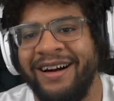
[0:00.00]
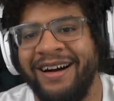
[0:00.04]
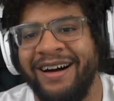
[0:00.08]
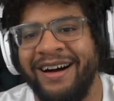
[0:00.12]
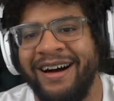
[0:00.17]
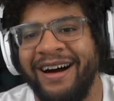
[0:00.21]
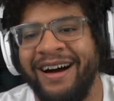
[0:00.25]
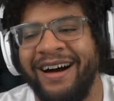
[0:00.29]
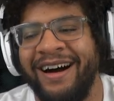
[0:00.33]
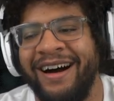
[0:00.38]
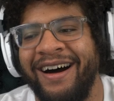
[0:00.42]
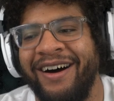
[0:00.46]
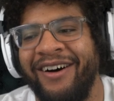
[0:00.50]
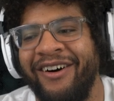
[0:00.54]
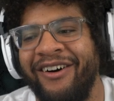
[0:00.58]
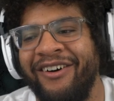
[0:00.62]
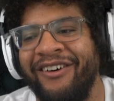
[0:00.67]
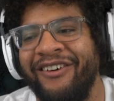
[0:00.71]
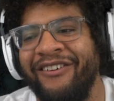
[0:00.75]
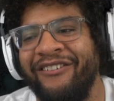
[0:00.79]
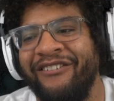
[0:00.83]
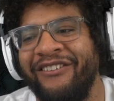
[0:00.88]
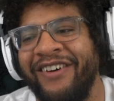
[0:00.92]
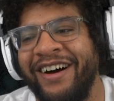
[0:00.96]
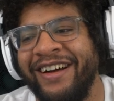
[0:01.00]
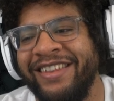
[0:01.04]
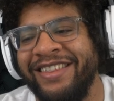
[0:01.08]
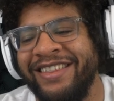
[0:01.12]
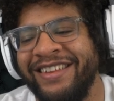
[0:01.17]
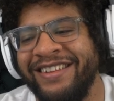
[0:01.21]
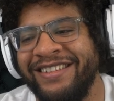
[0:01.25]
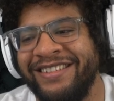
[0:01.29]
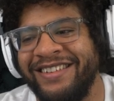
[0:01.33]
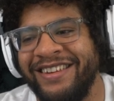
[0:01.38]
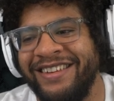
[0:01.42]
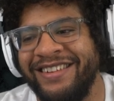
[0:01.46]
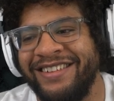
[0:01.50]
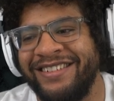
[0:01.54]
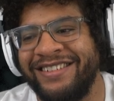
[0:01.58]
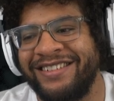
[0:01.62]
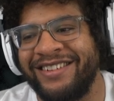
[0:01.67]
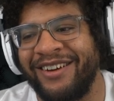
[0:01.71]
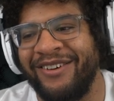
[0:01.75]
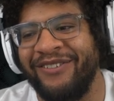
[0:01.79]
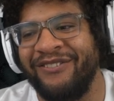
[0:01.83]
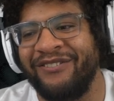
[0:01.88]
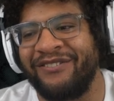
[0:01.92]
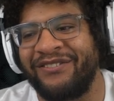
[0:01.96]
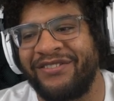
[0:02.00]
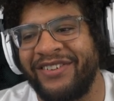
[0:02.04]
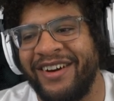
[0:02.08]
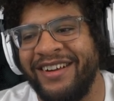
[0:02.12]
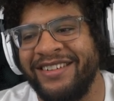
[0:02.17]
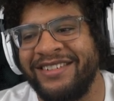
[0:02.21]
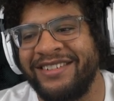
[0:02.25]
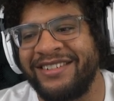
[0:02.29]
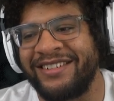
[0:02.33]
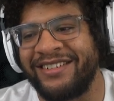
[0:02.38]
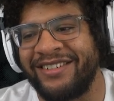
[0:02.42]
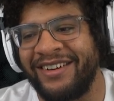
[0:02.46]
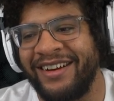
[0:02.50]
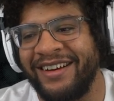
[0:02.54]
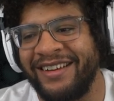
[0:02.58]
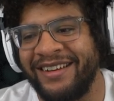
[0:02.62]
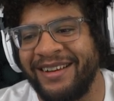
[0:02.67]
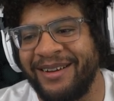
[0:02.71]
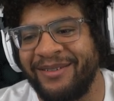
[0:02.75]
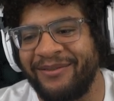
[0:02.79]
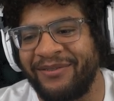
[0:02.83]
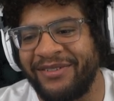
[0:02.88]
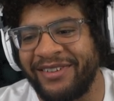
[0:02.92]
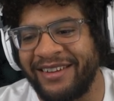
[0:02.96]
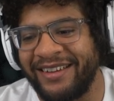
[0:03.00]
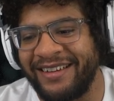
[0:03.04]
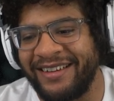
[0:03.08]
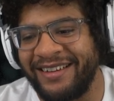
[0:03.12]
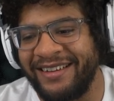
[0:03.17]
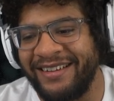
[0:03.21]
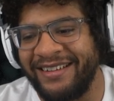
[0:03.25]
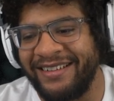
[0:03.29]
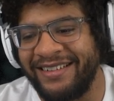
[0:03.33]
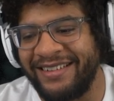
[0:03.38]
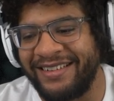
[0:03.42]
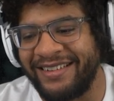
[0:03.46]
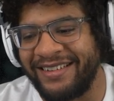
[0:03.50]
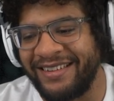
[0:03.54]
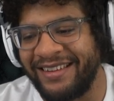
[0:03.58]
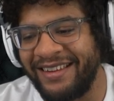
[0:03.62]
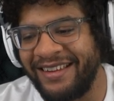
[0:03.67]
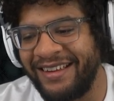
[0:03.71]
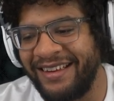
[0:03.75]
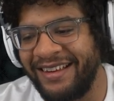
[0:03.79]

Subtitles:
Oh, this is so frustrating, please.